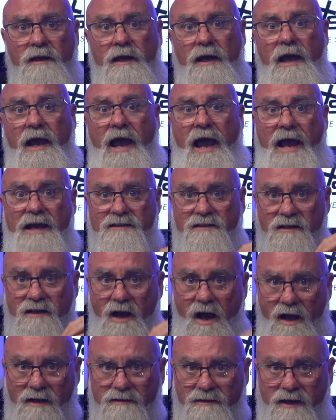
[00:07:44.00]
has a
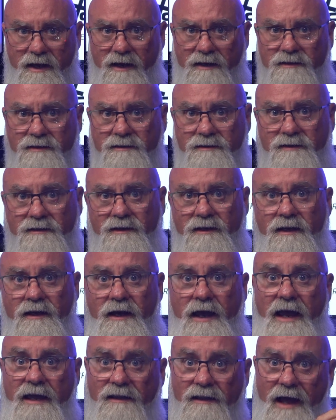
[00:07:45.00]
context.
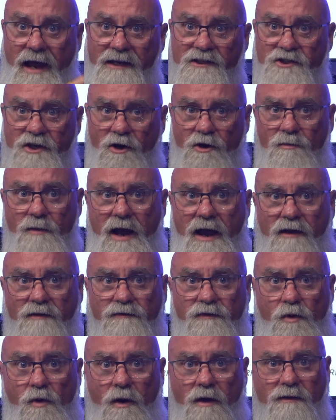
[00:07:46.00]
And like Jeremiah
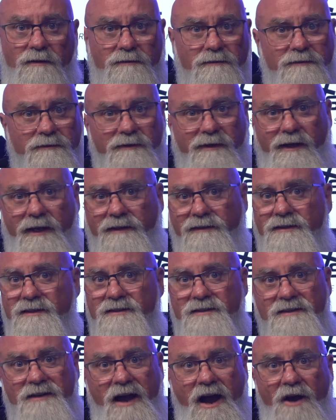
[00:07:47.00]
4, it
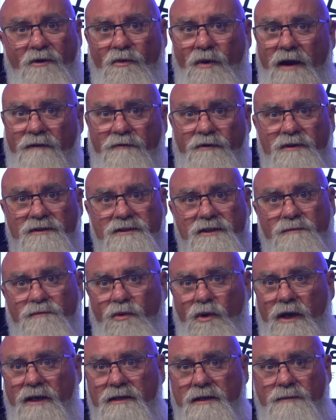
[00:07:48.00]
does not reference a
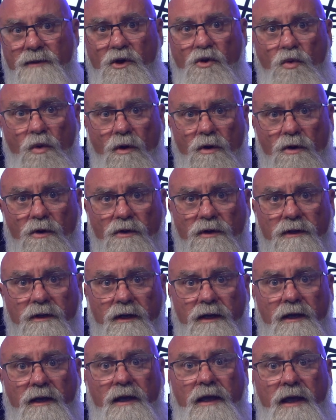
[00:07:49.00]
pre Adamic world.
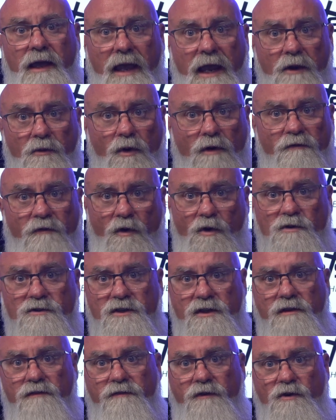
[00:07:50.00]
It refers
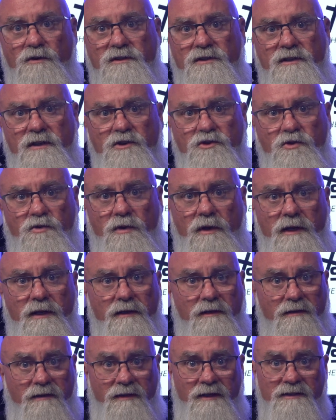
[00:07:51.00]
to the first century,
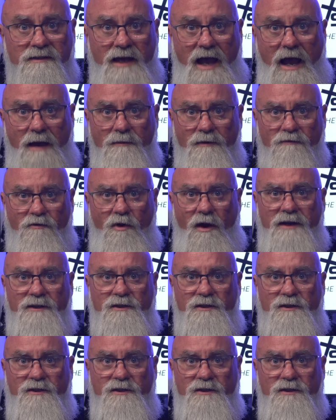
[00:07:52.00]
the time of Christ's